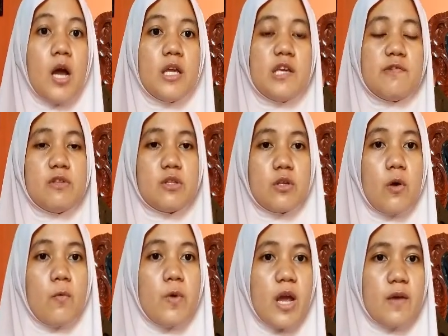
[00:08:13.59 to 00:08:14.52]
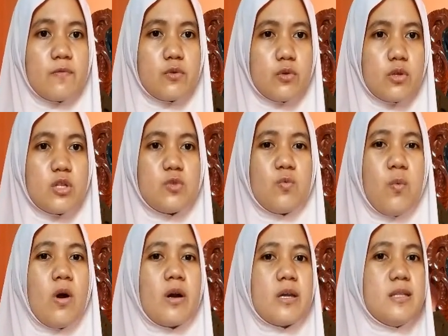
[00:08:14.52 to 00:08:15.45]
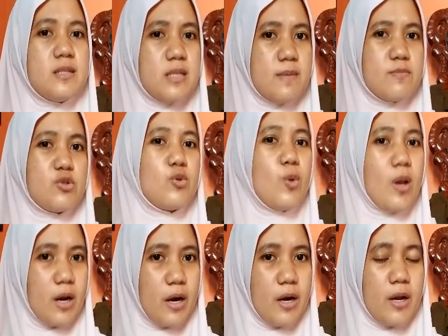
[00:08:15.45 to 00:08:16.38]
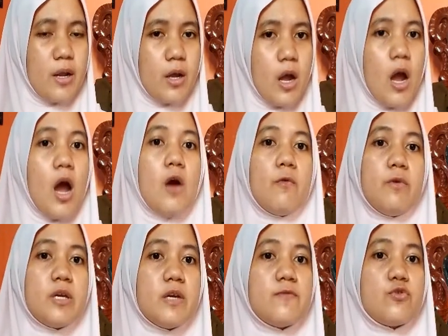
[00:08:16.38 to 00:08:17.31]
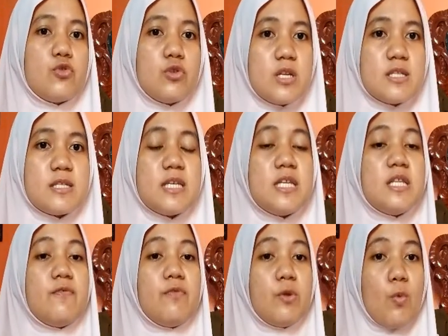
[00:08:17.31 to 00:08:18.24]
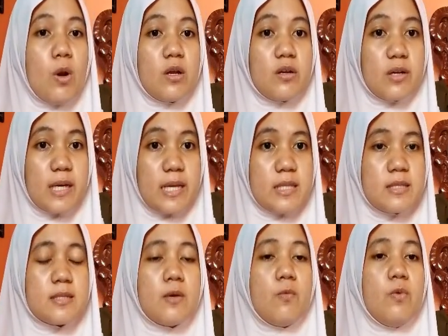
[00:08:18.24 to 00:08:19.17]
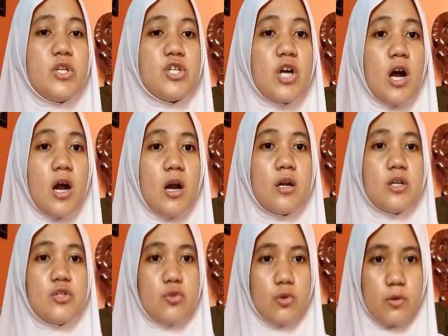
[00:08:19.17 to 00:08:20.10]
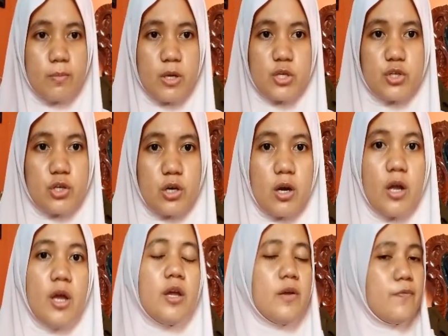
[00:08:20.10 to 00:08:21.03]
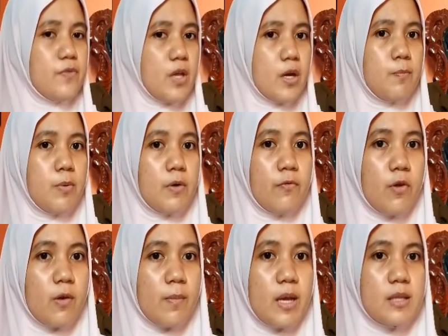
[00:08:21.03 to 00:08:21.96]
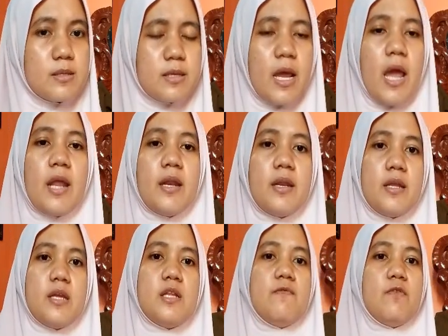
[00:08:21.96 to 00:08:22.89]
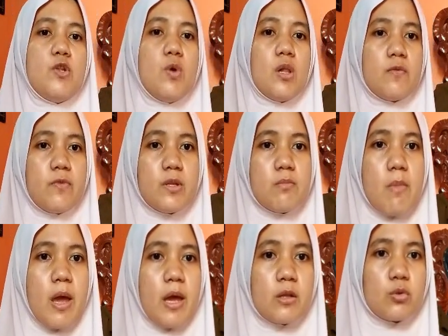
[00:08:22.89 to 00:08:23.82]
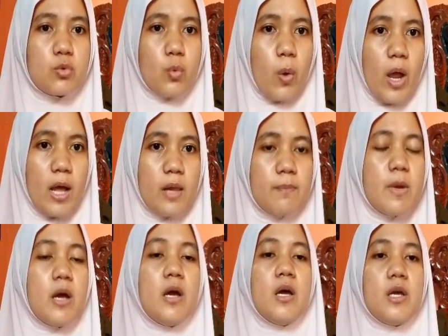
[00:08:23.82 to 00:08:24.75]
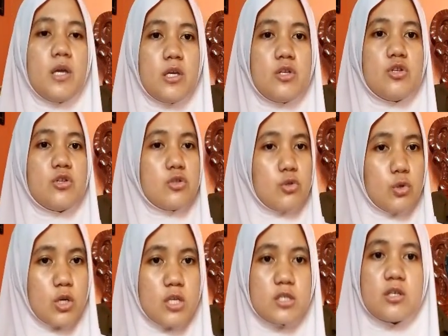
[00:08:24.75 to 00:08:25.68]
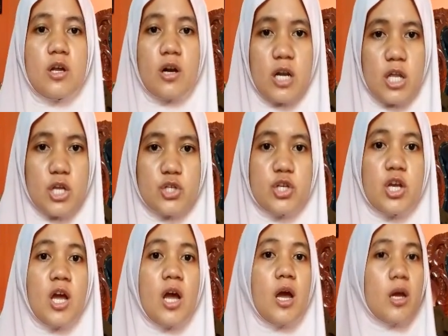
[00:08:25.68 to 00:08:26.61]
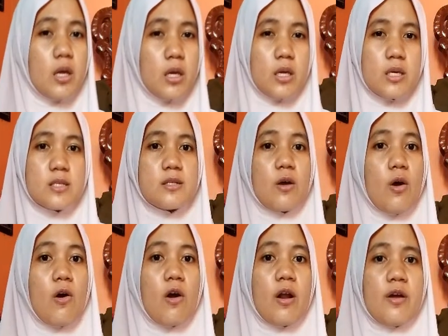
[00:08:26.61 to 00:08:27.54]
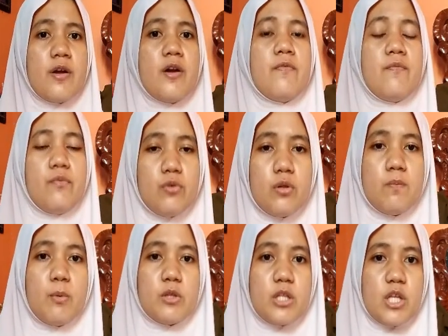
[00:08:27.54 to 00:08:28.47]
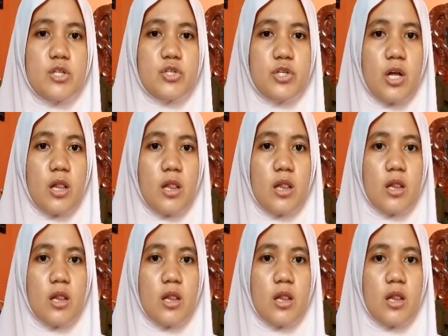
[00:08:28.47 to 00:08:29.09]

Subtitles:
Even though we have students work in teams to learn, we give students individual grades, which are a true measure of their performance and individual feedback to help each student reach his or her full potential.